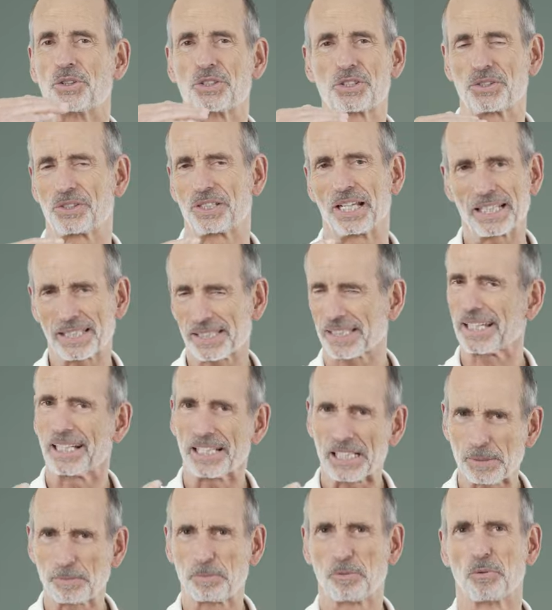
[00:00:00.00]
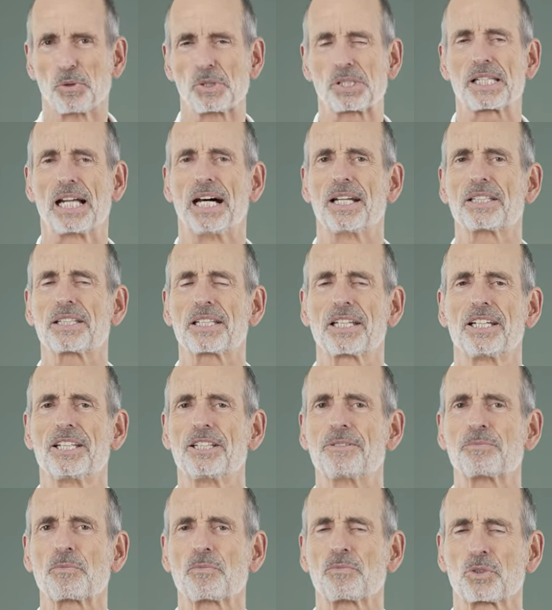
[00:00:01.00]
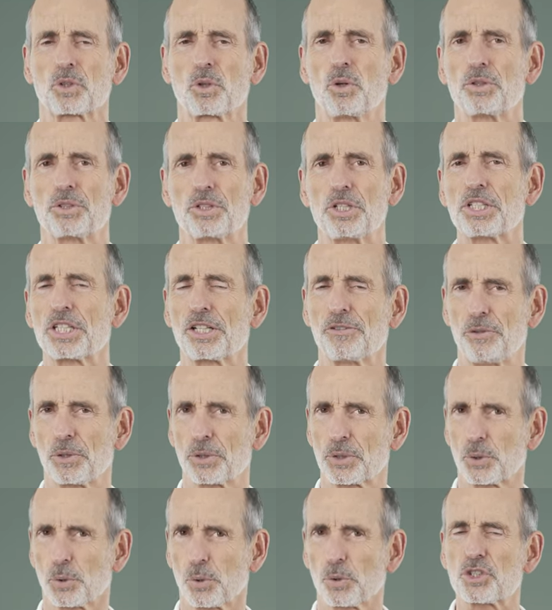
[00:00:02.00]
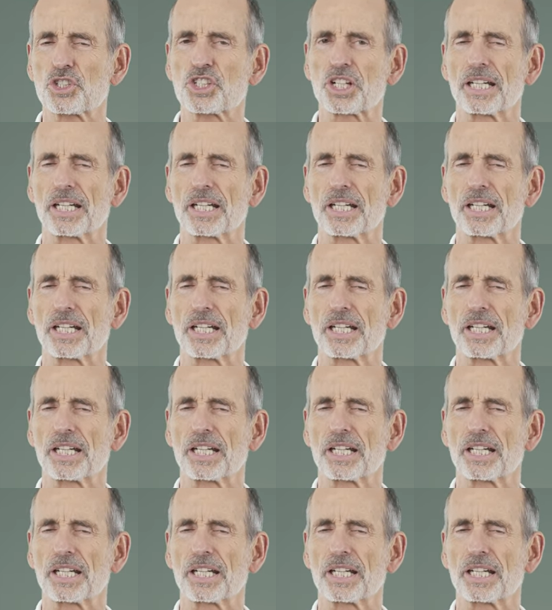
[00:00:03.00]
Put some stress on them, but don't overstress them,